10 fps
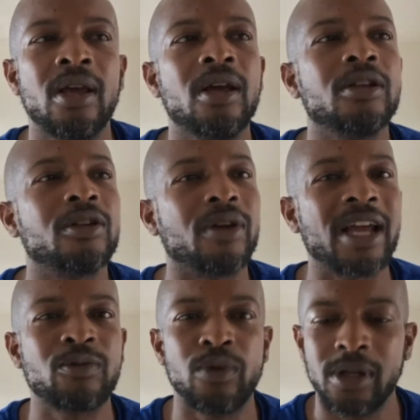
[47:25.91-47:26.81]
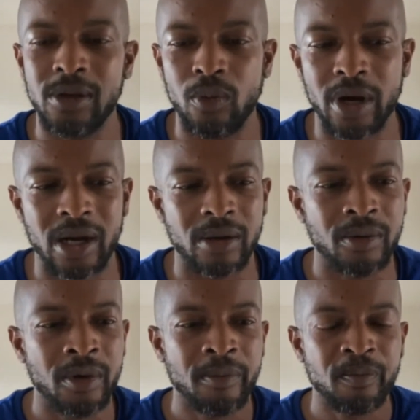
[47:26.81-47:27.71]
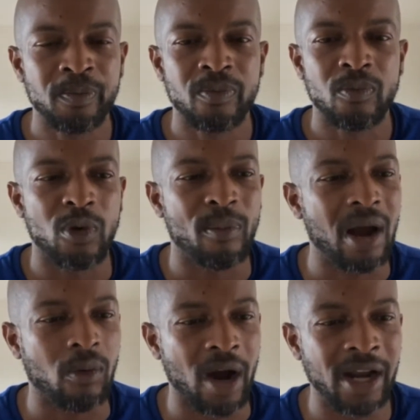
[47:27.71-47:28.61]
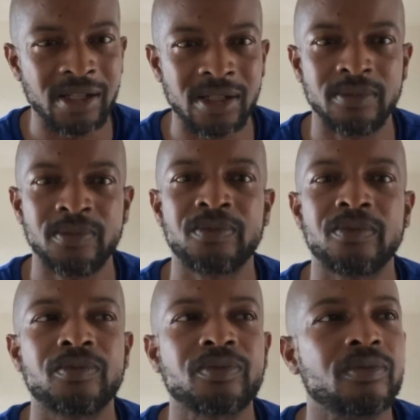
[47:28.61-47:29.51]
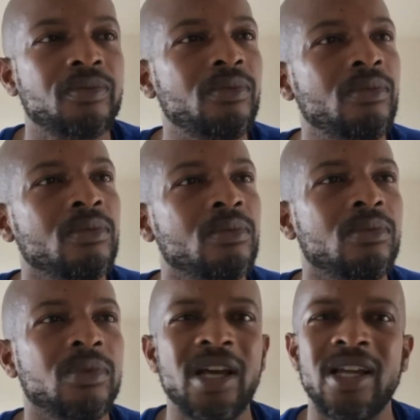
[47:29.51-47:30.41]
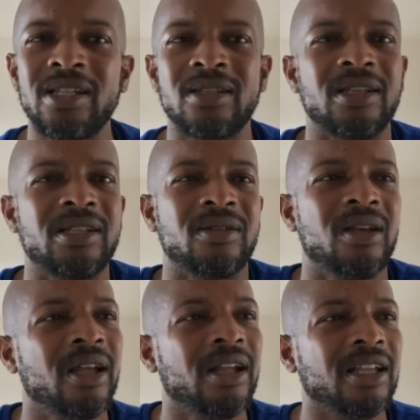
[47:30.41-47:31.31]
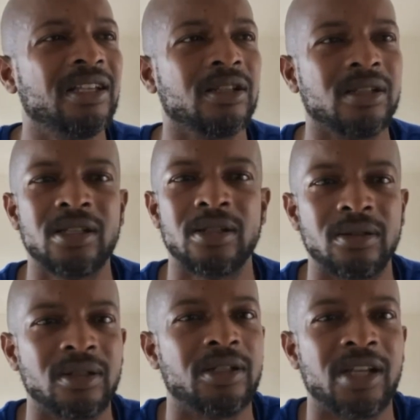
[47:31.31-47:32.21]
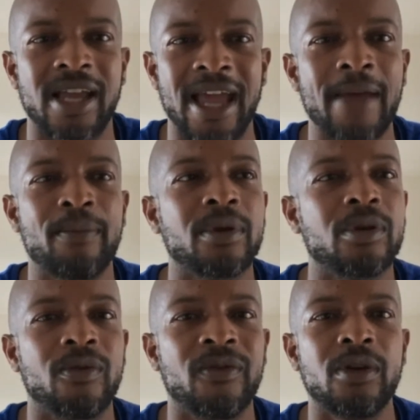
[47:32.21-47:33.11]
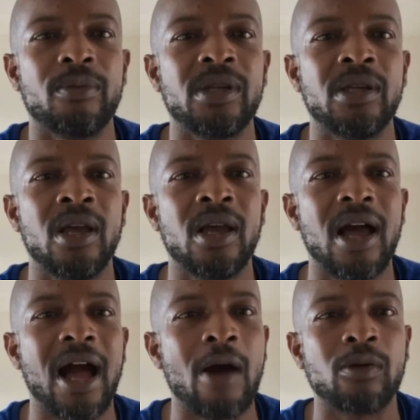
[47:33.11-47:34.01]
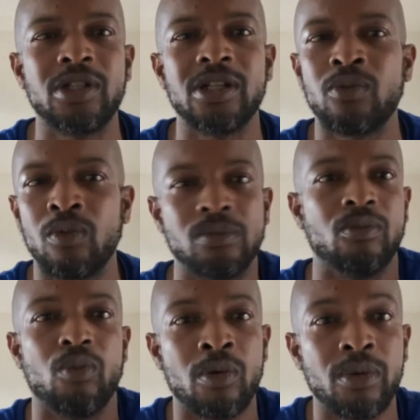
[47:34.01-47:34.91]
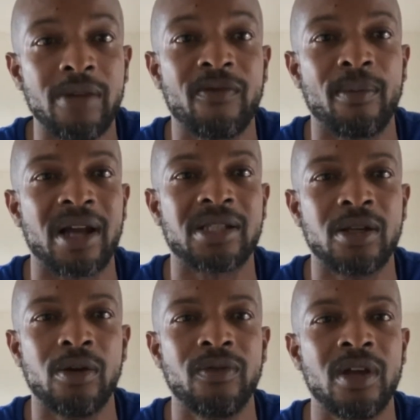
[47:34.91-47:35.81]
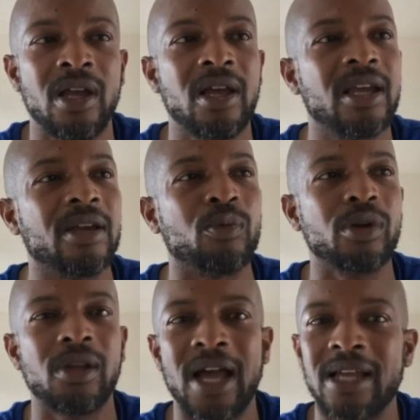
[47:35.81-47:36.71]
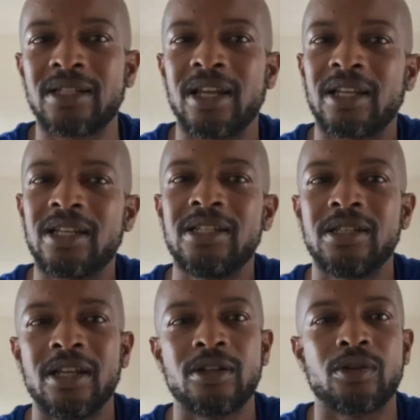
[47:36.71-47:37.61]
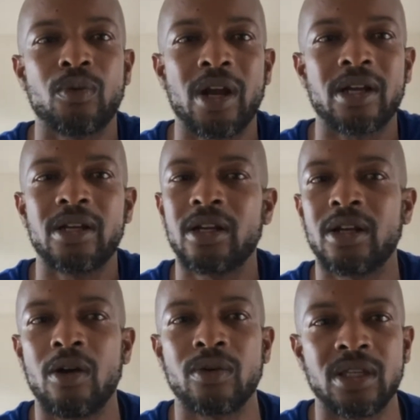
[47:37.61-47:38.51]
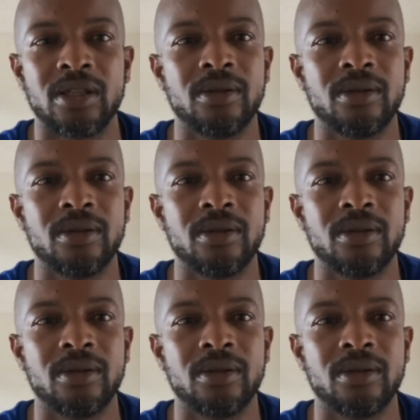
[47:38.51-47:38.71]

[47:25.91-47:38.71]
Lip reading: So that's really where my rights, it just happened. You feel me? I was just wanting it for myself and realizing that these niggas around here don't eat.